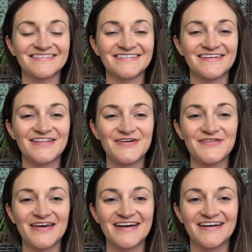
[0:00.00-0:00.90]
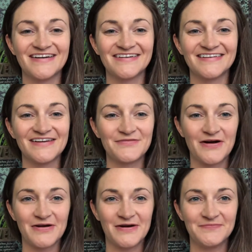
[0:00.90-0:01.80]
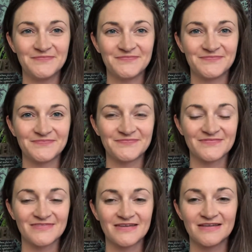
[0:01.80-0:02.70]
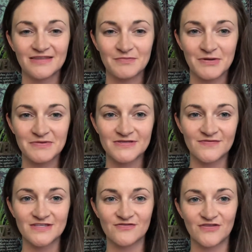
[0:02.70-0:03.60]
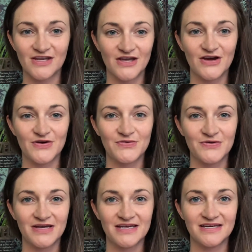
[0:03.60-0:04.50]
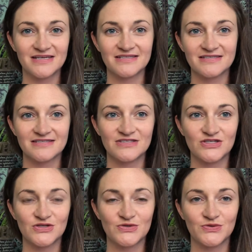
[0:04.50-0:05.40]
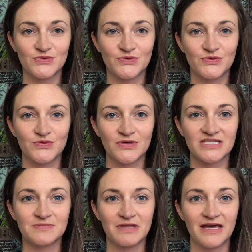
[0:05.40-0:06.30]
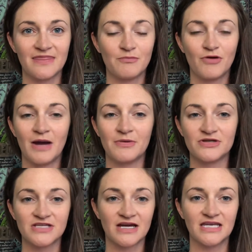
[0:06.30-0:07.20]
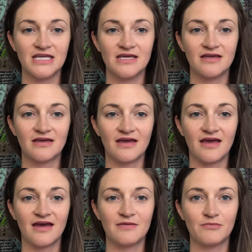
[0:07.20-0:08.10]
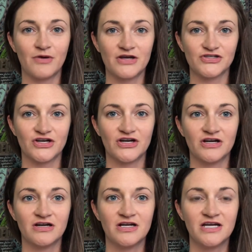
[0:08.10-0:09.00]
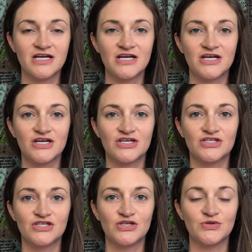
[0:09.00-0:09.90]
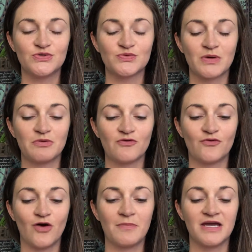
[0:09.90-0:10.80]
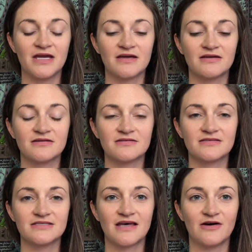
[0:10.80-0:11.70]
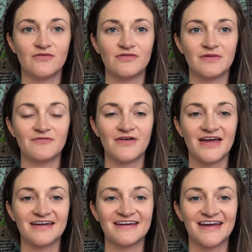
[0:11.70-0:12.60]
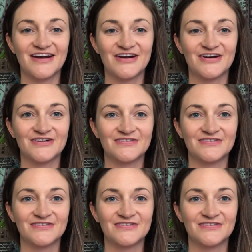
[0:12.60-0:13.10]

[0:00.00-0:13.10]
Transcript: Hello there and welcome. The purpose of this video is to explain the proper technique and pressure to use when performing self-lymphatic care.